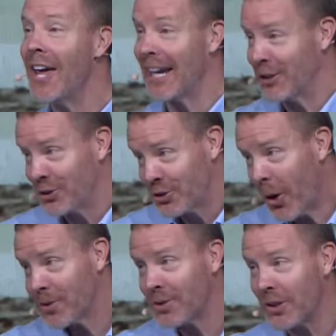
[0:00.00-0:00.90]

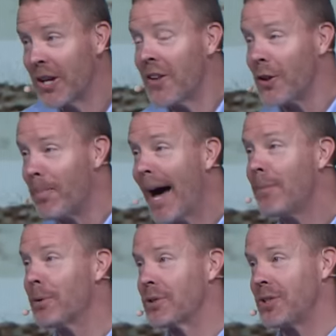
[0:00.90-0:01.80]
exhausted. The
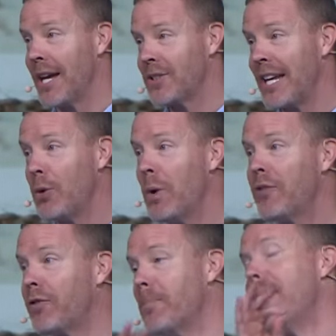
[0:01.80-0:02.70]
Bible says he went
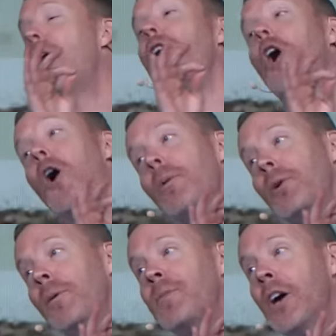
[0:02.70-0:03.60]
from Mount
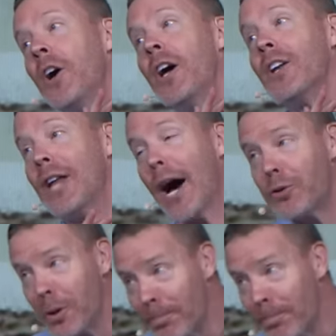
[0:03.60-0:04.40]
Carmel down to